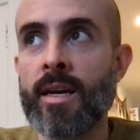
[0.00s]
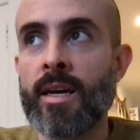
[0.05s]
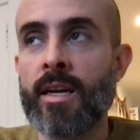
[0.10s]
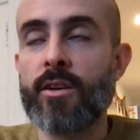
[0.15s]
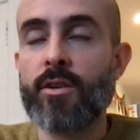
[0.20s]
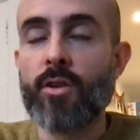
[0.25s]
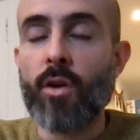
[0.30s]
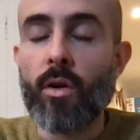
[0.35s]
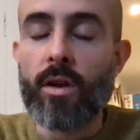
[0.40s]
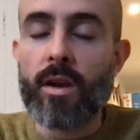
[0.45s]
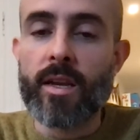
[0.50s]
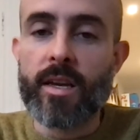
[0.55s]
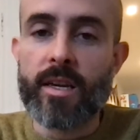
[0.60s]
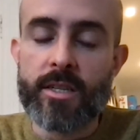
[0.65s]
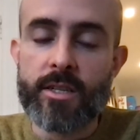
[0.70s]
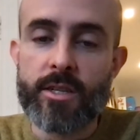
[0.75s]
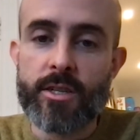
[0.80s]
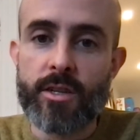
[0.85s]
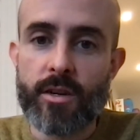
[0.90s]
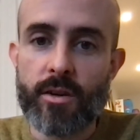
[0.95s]

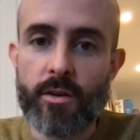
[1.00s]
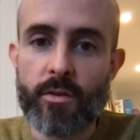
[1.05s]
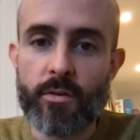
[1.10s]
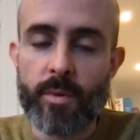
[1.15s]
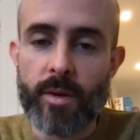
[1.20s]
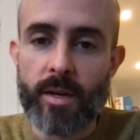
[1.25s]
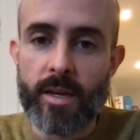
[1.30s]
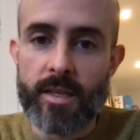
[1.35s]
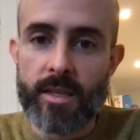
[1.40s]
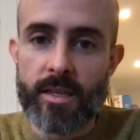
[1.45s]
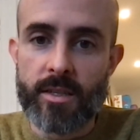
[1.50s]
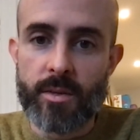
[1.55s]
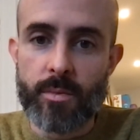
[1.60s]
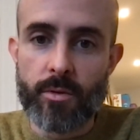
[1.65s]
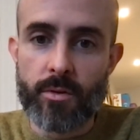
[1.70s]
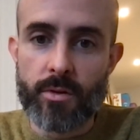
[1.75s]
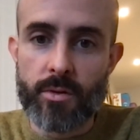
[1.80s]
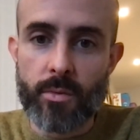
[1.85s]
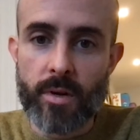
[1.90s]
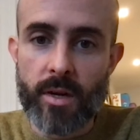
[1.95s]
knowledge of place, I
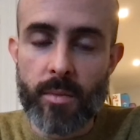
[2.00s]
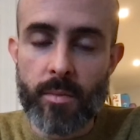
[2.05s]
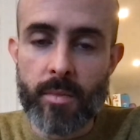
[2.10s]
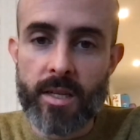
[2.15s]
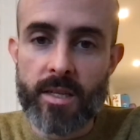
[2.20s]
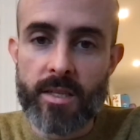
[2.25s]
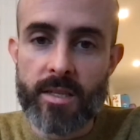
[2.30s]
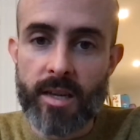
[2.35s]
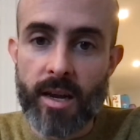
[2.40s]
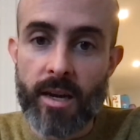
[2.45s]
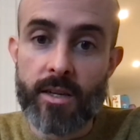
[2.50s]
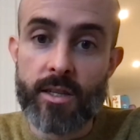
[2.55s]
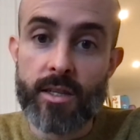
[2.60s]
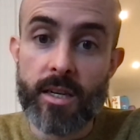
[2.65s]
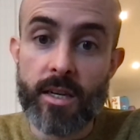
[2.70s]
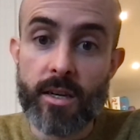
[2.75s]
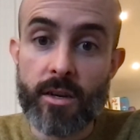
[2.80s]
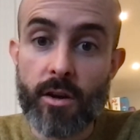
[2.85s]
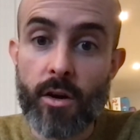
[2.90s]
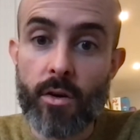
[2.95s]
suppose, what it means to
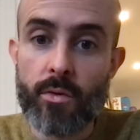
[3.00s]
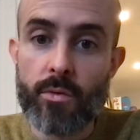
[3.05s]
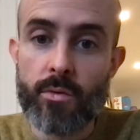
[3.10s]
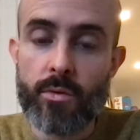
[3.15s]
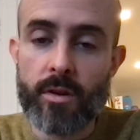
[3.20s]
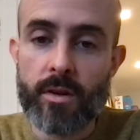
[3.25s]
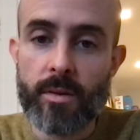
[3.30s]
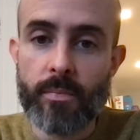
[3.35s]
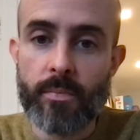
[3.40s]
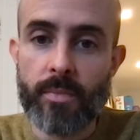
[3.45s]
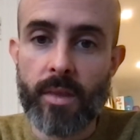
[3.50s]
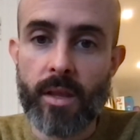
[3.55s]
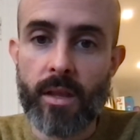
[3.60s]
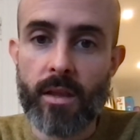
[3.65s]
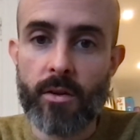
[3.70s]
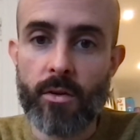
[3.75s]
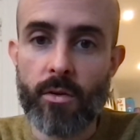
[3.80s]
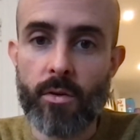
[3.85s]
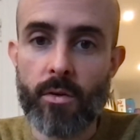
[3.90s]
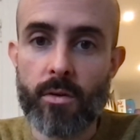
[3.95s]
actually know
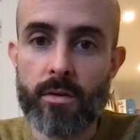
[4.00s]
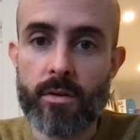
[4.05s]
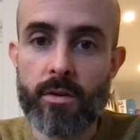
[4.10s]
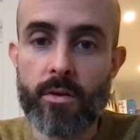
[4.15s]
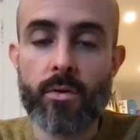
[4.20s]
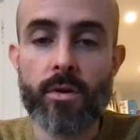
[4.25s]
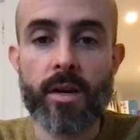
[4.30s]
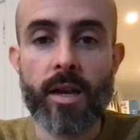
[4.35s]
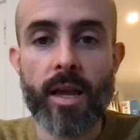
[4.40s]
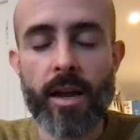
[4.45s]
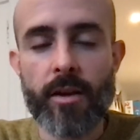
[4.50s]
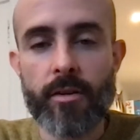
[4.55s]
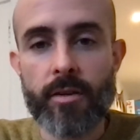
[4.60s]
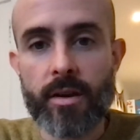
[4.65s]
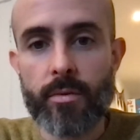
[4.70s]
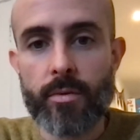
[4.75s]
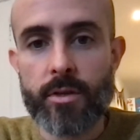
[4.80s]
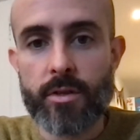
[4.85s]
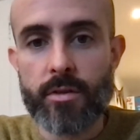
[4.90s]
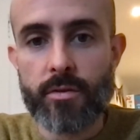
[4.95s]
your local area,
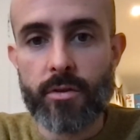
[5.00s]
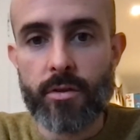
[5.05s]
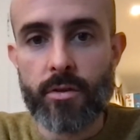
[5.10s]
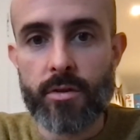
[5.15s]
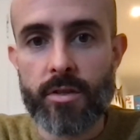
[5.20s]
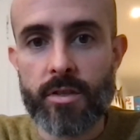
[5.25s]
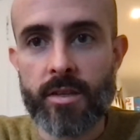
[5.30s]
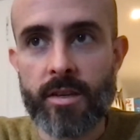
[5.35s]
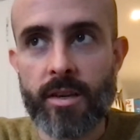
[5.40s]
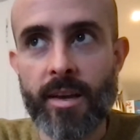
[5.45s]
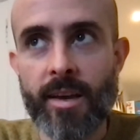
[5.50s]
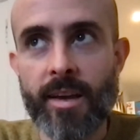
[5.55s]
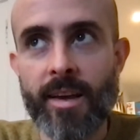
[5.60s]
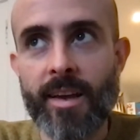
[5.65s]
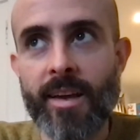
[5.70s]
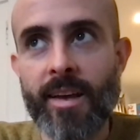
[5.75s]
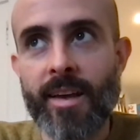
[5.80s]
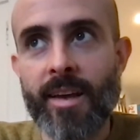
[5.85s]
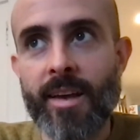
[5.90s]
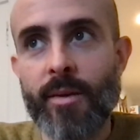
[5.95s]
which of course
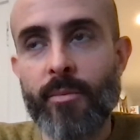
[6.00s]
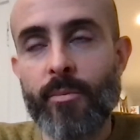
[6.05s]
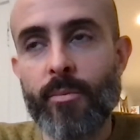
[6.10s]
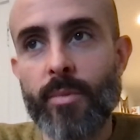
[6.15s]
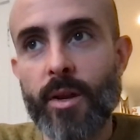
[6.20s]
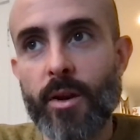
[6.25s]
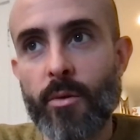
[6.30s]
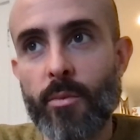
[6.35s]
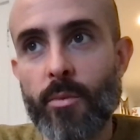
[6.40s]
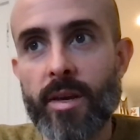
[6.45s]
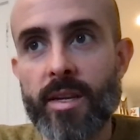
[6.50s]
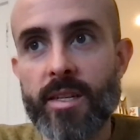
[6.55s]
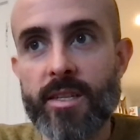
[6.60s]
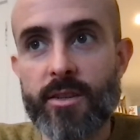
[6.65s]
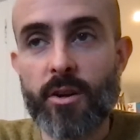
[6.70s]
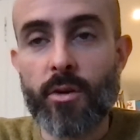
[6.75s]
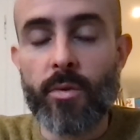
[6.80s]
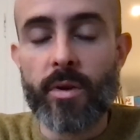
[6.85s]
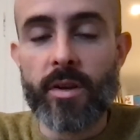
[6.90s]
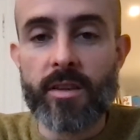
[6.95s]
means
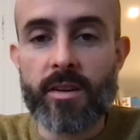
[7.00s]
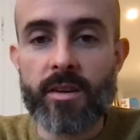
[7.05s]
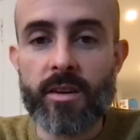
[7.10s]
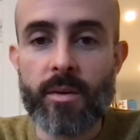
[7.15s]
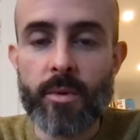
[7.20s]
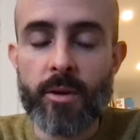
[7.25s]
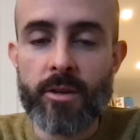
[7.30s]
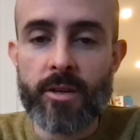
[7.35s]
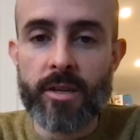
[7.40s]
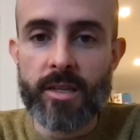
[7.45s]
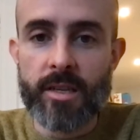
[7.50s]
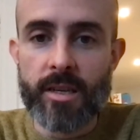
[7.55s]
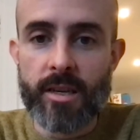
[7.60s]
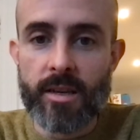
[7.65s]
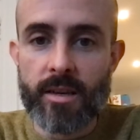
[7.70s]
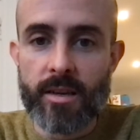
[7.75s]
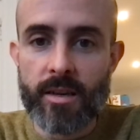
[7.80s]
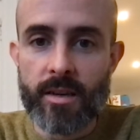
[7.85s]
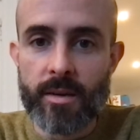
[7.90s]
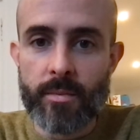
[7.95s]
knowing the community
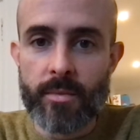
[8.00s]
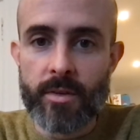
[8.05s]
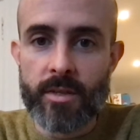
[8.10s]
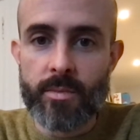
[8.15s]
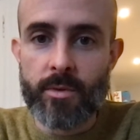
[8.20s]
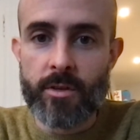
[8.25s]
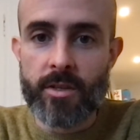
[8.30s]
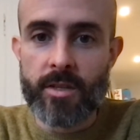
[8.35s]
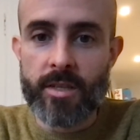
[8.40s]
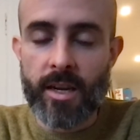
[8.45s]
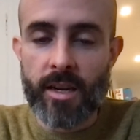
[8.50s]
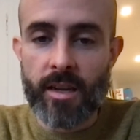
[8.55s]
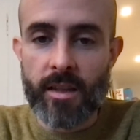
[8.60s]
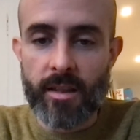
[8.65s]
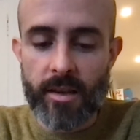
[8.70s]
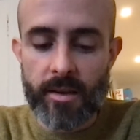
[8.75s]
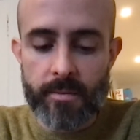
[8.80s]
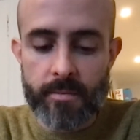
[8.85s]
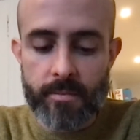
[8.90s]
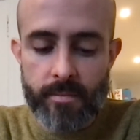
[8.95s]
as much as
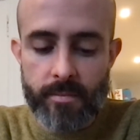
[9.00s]
anything.